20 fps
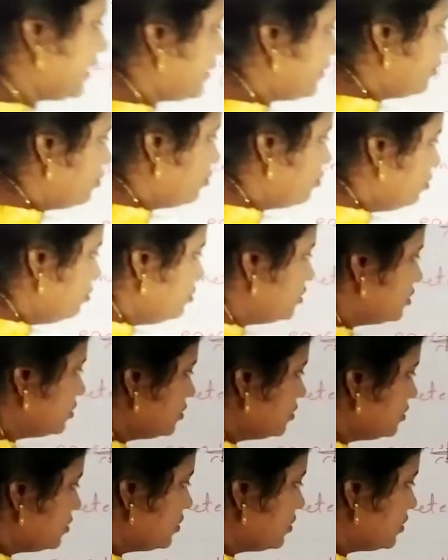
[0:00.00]

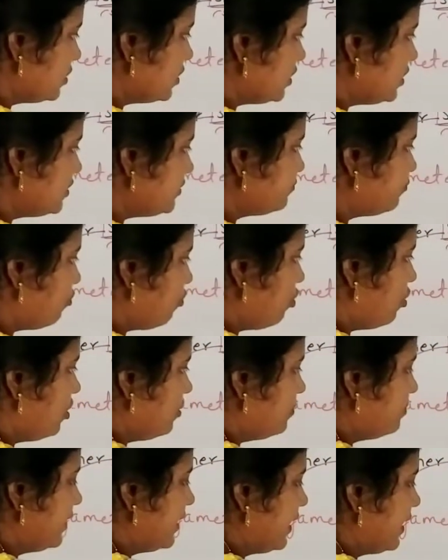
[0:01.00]
zygote is
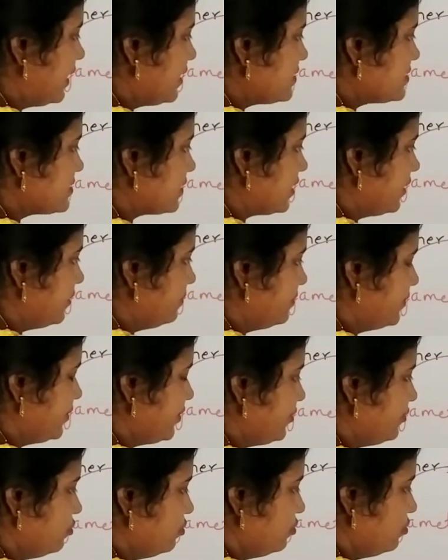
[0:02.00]
formed as
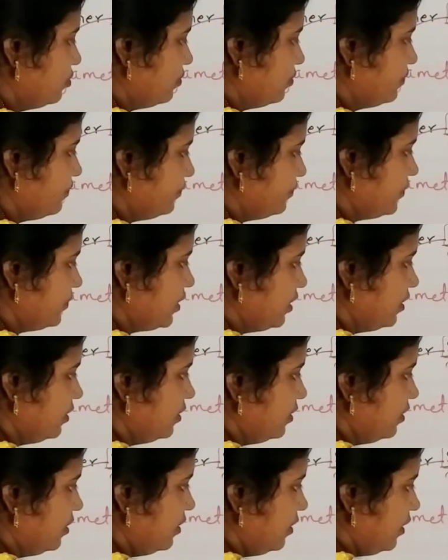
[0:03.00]
embryo.
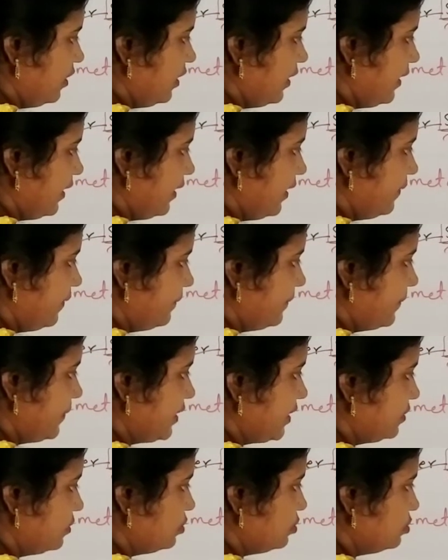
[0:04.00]

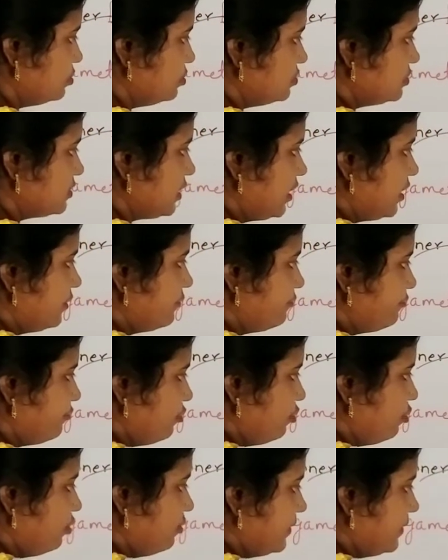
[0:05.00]
Embryos are
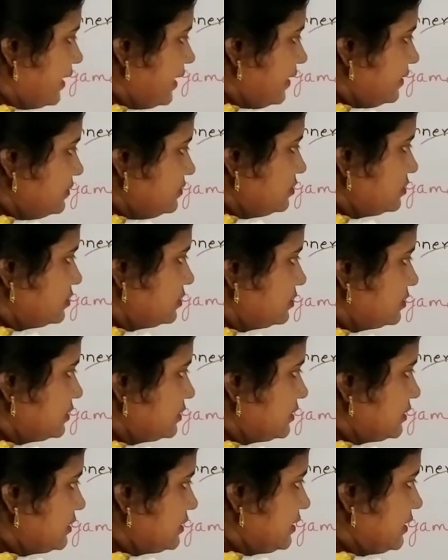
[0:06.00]
formed as
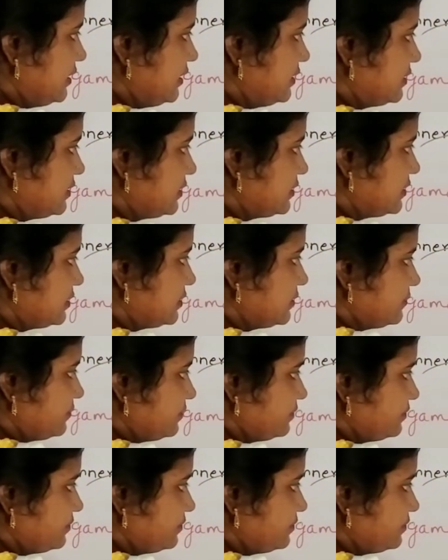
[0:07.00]
seeds.